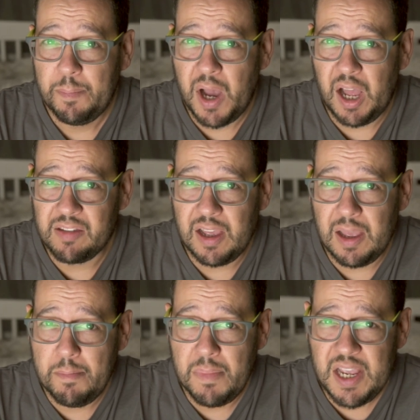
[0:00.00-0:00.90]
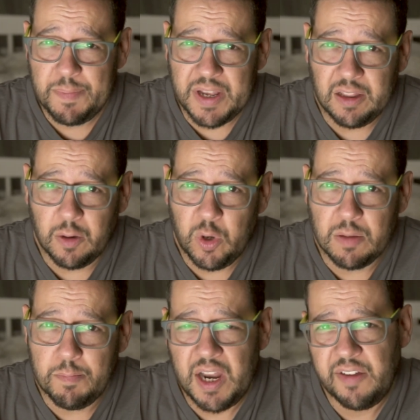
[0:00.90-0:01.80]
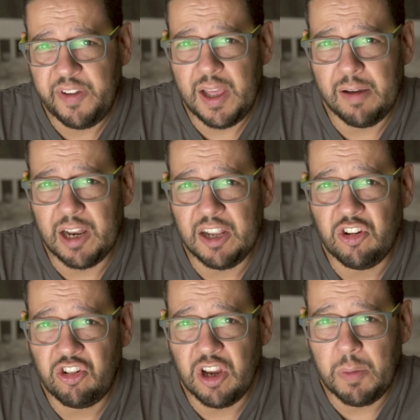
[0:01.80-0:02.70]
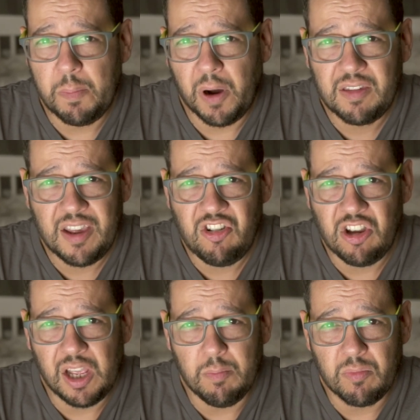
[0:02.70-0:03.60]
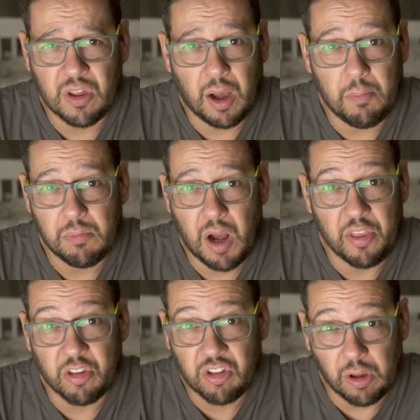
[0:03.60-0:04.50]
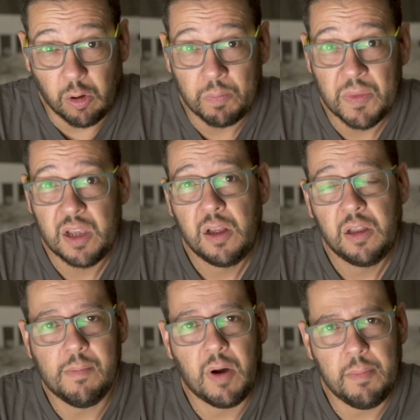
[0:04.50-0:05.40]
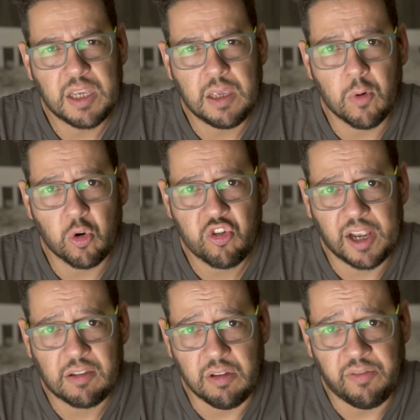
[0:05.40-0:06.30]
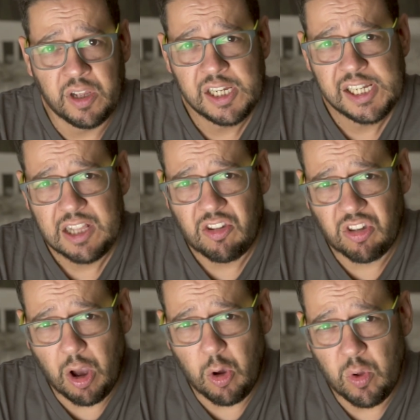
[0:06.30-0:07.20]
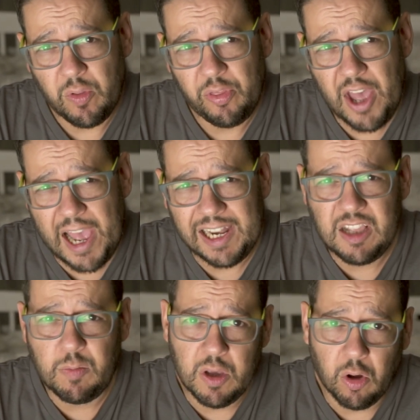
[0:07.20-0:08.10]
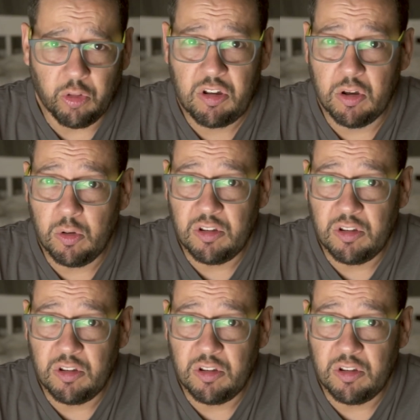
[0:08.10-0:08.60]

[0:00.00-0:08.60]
but it may be that we can benefit their relationship by teaching him some other skill that might make him more attractive. So that leads me on to